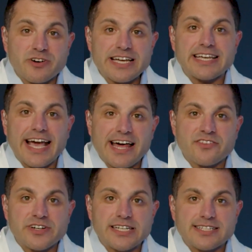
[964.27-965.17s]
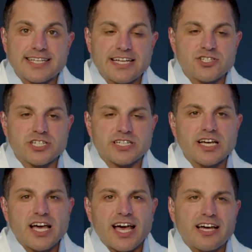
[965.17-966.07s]
right, gathering
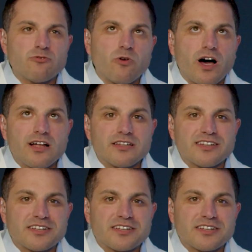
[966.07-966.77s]
attention. And while,